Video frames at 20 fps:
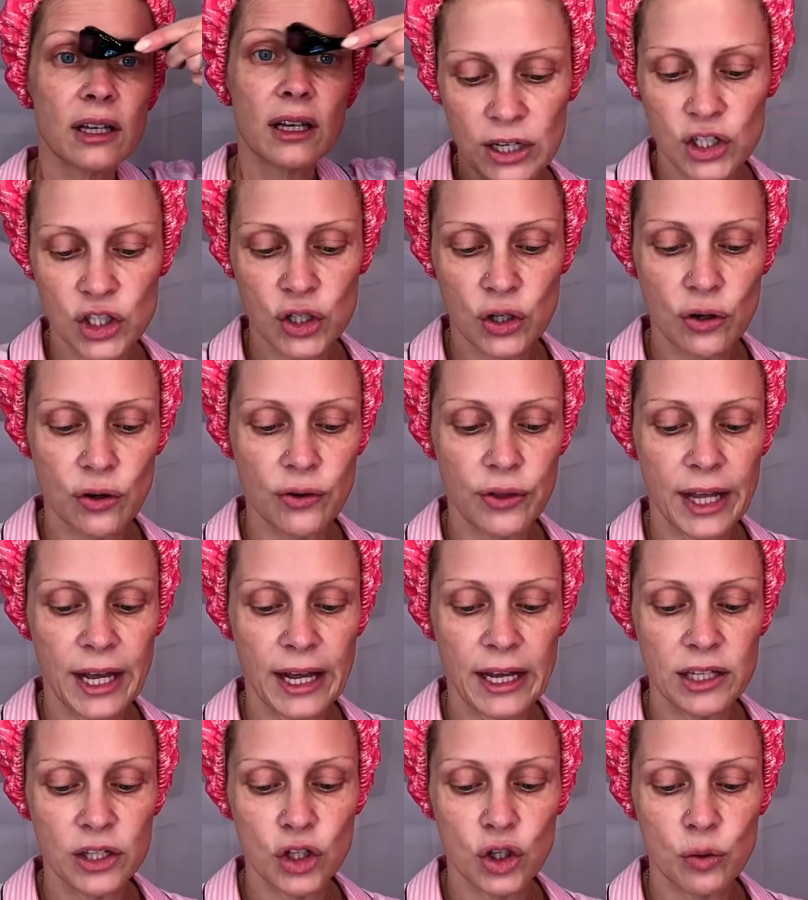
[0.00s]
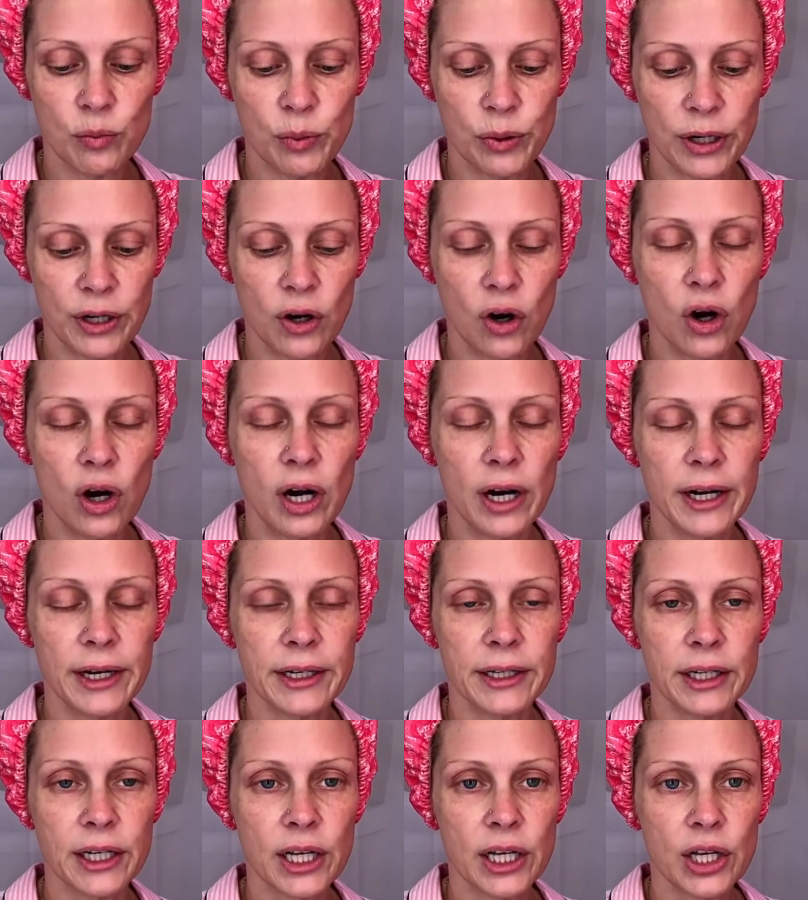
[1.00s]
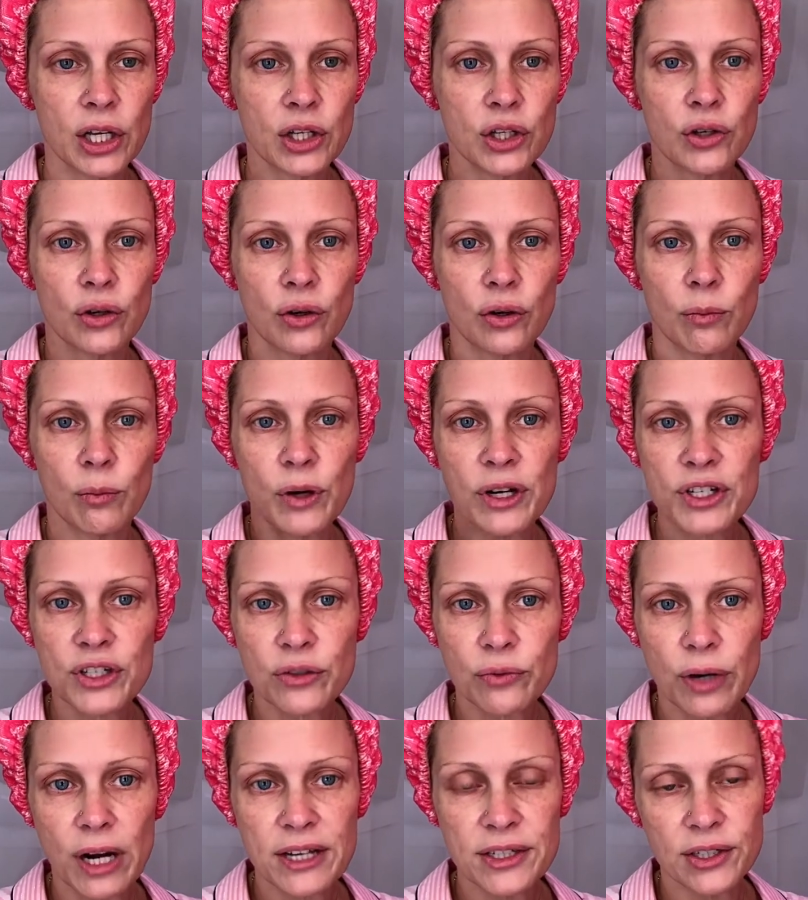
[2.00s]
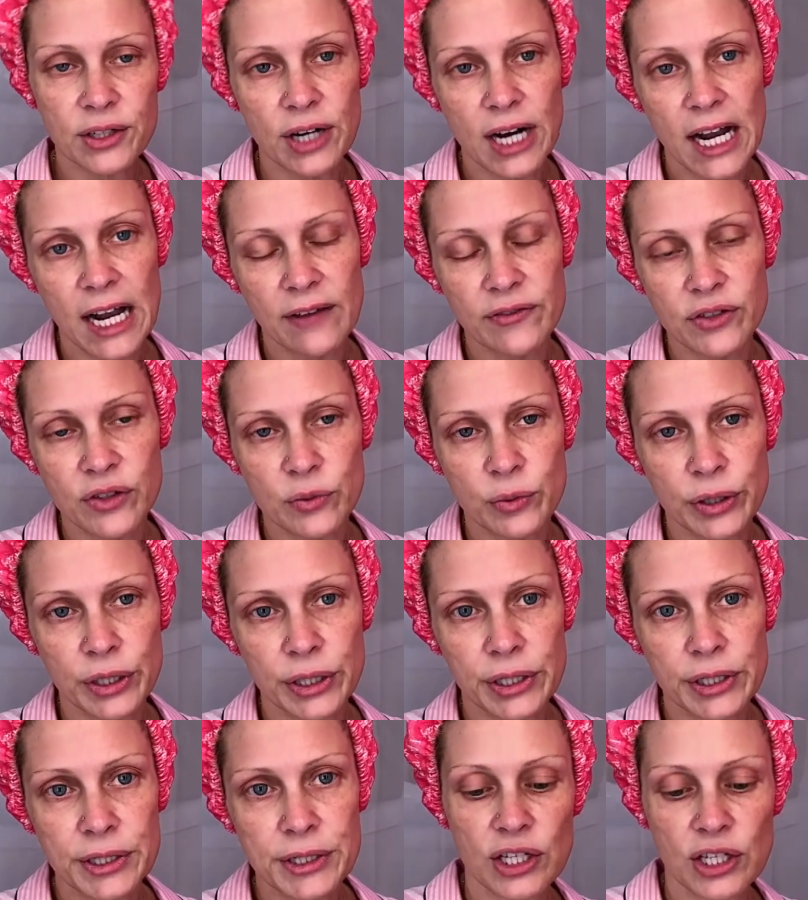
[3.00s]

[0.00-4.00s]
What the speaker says: Make sure that you put on your moisturizer afterward.